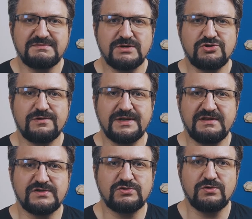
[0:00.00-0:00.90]
majority
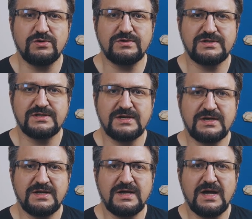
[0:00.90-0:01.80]
of swords
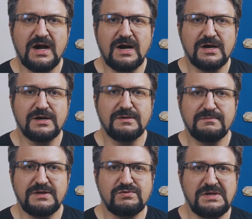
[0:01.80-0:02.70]
are
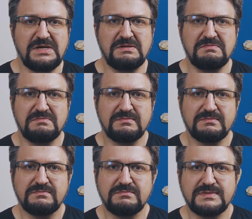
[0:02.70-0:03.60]
between
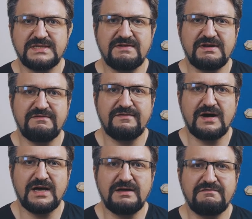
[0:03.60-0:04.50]

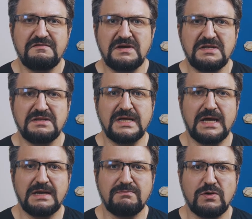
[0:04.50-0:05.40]
75 and
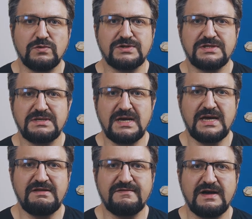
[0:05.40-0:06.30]
at most
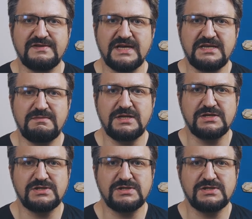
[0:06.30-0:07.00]
85 centimeters